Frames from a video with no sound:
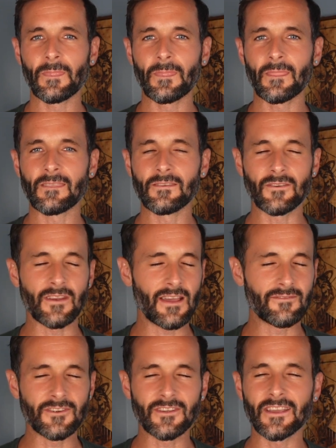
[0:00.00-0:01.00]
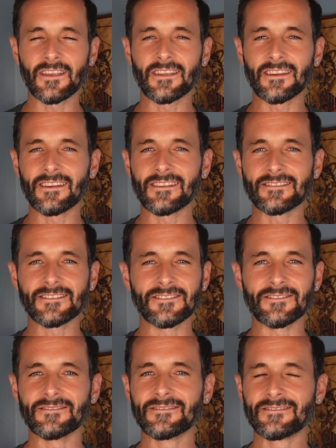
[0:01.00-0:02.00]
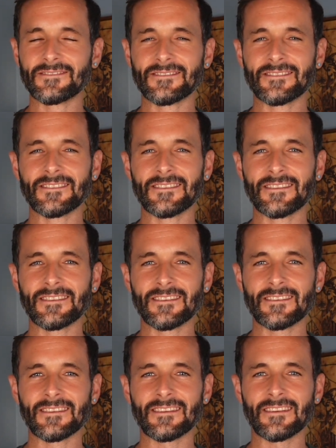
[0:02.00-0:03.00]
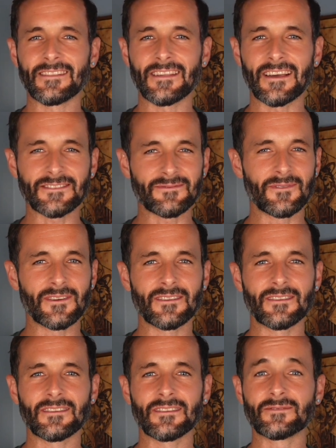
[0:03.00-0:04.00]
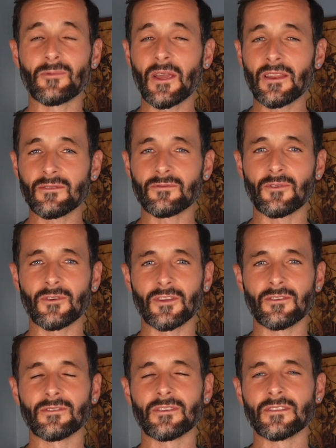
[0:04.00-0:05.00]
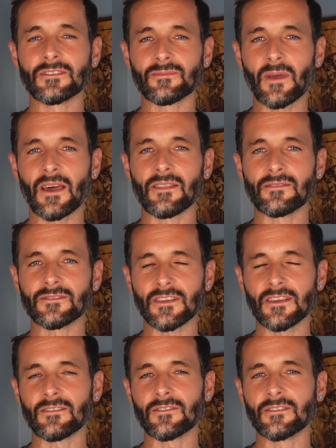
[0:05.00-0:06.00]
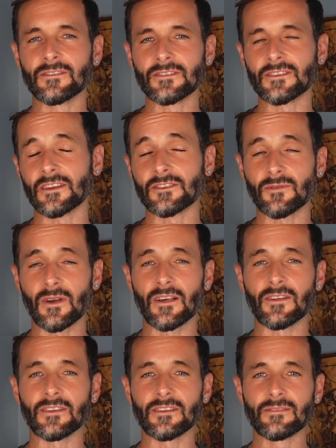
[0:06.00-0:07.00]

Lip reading: You can have your cake and eat it too. And that's what is waiting for you in this path of sacred sexuality.